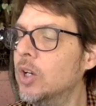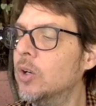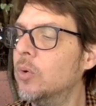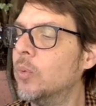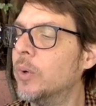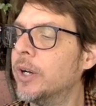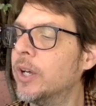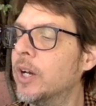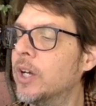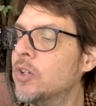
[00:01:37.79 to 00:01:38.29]

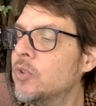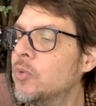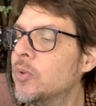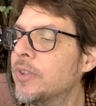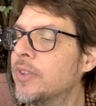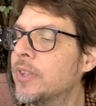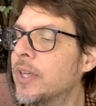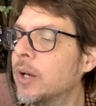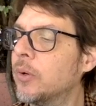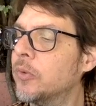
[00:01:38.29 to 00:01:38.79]
"When
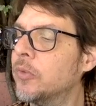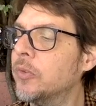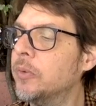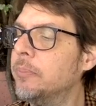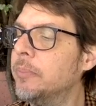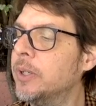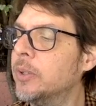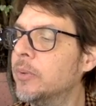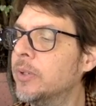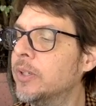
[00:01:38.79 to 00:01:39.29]
100,000
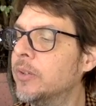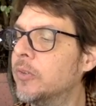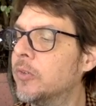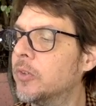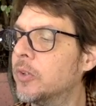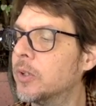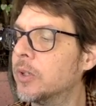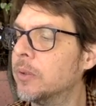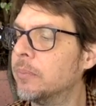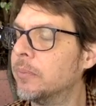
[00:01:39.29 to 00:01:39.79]
myriad
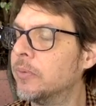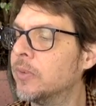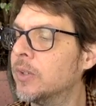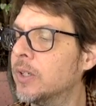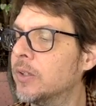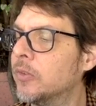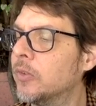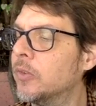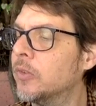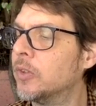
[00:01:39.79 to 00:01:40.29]

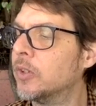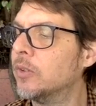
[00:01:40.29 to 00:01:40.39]
circumstances